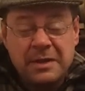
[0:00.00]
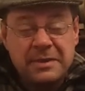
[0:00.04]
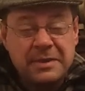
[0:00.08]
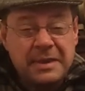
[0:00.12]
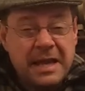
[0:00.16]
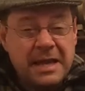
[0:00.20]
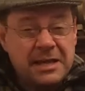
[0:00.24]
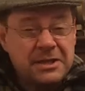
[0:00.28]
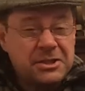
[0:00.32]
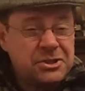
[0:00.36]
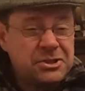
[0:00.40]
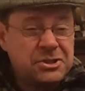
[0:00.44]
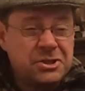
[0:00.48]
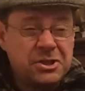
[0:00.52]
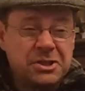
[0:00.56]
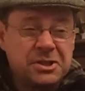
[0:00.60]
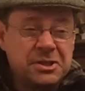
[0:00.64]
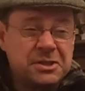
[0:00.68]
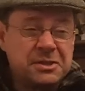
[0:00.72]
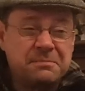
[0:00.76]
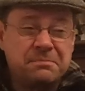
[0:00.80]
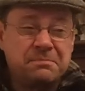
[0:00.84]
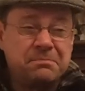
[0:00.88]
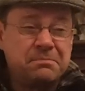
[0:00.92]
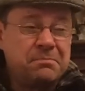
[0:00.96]
and that's
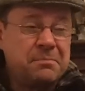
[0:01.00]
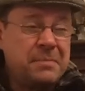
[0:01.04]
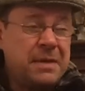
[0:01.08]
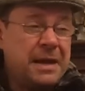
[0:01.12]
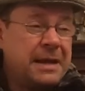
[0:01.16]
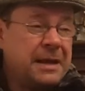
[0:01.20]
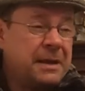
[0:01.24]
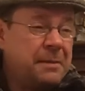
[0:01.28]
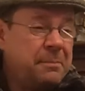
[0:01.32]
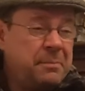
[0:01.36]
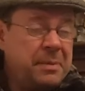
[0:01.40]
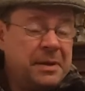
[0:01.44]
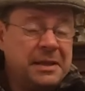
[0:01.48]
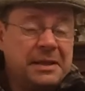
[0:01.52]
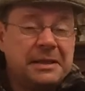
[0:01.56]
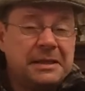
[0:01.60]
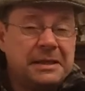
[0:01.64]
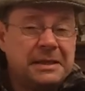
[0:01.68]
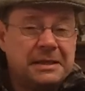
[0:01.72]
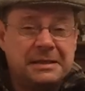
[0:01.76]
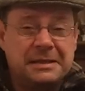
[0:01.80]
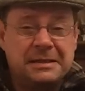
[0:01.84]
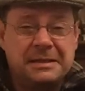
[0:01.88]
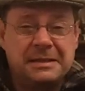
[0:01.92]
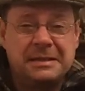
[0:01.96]
just my
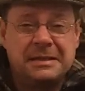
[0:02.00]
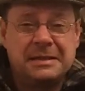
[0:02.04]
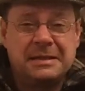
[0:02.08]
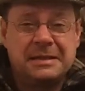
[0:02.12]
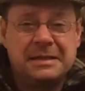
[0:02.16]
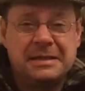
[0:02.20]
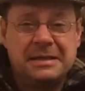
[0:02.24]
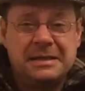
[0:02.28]
opinion.